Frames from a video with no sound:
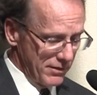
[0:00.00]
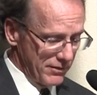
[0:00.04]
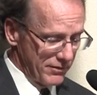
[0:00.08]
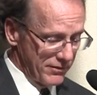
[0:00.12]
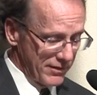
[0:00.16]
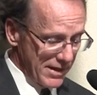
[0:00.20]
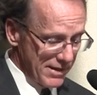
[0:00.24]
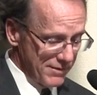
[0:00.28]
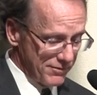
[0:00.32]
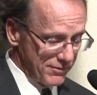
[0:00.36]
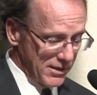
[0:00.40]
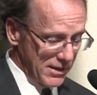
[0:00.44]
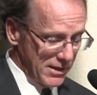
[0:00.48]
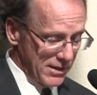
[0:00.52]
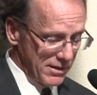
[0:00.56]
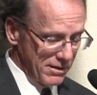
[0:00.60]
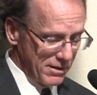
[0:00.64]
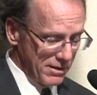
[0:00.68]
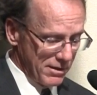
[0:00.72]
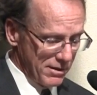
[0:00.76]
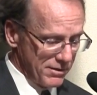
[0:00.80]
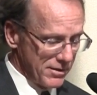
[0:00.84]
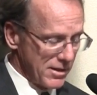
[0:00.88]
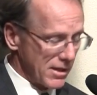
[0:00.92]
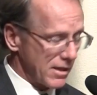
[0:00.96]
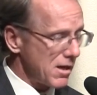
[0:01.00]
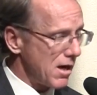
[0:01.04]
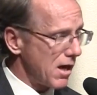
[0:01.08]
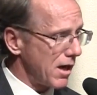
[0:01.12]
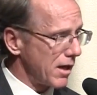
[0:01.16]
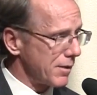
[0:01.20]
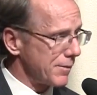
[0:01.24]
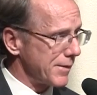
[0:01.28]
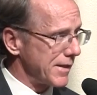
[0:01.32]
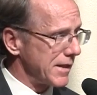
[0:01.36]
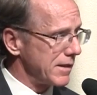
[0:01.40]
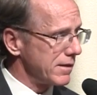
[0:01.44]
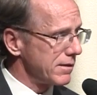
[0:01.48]
safety, the
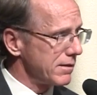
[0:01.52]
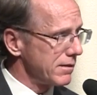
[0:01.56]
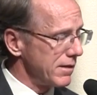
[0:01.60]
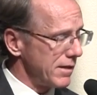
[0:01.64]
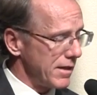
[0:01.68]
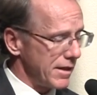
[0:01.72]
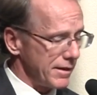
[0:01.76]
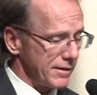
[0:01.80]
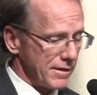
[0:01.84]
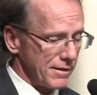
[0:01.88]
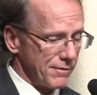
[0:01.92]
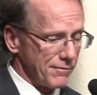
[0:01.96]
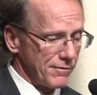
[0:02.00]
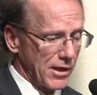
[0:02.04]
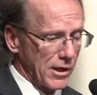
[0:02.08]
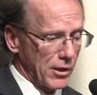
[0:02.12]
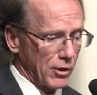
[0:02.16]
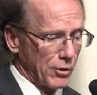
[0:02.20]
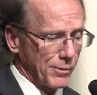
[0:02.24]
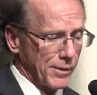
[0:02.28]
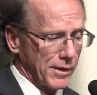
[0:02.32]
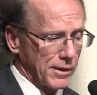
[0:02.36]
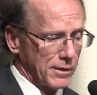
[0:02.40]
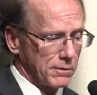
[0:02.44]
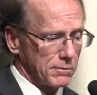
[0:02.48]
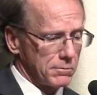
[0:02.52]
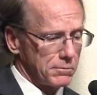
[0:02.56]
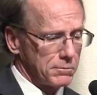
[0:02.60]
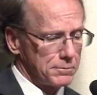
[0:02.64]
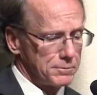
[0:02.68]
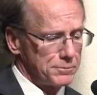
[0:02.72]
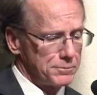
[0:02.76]
economy, and the environment.